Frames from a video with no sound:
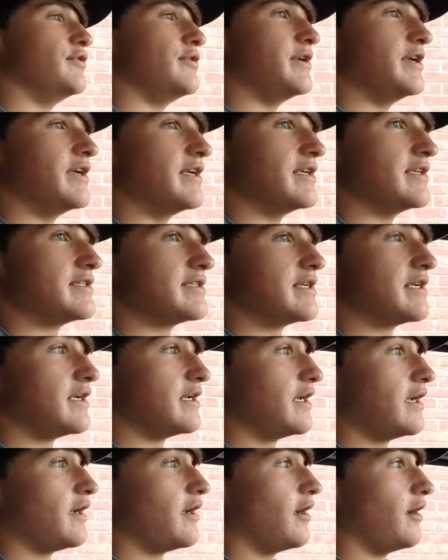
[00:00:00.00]
who he is.
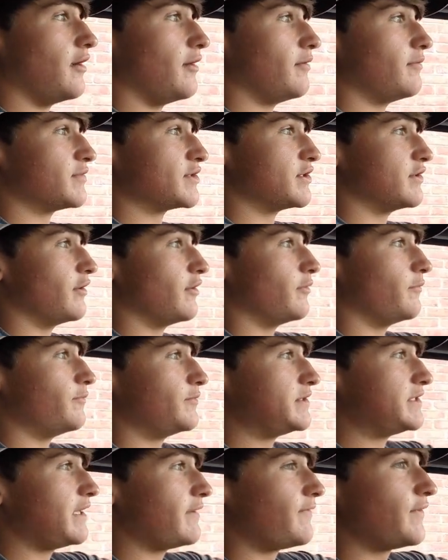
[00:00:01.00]
Um, so
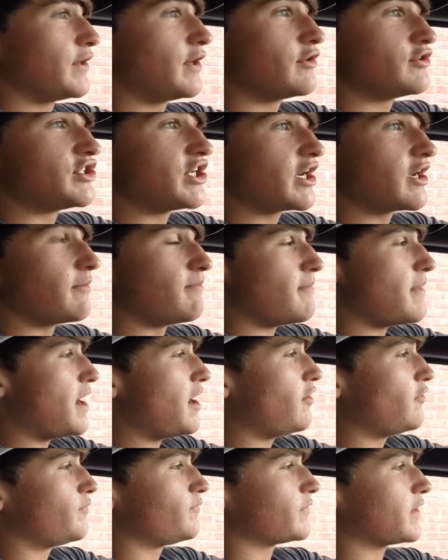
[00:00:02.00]
definitely go check him
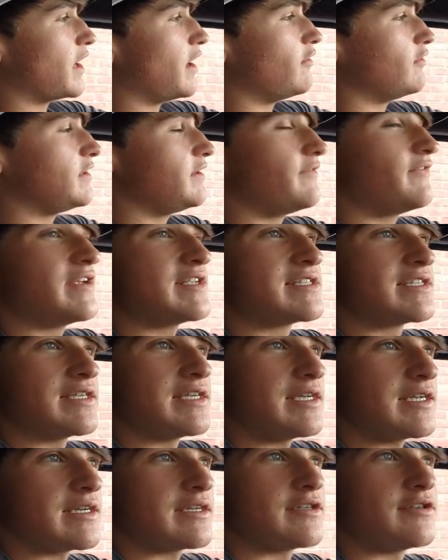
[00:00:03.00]
out. I'll leave his
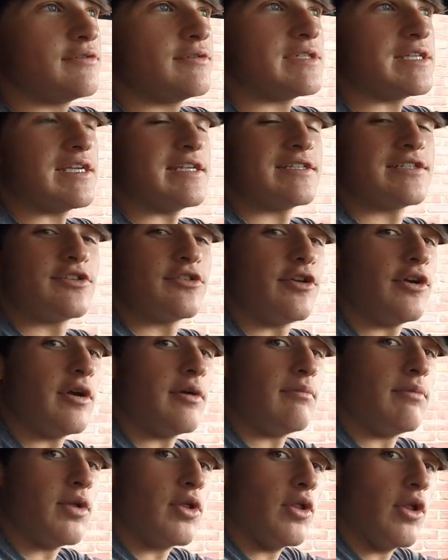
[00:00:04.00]
link to his
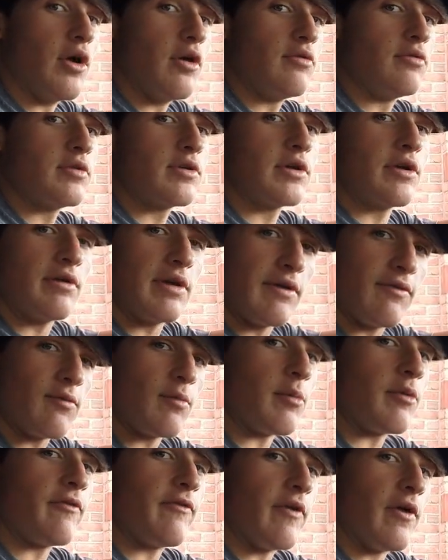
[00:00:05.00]
Instagram below. Go give
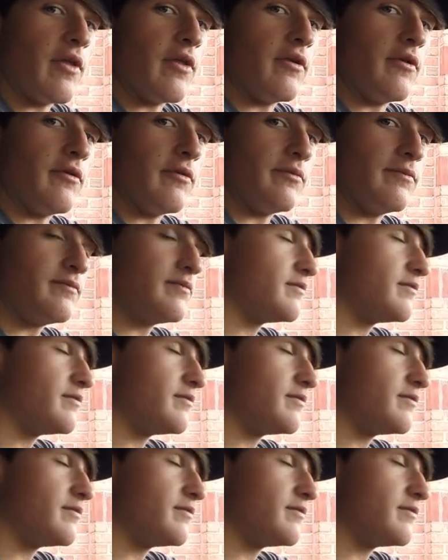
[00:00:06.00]
him a follow.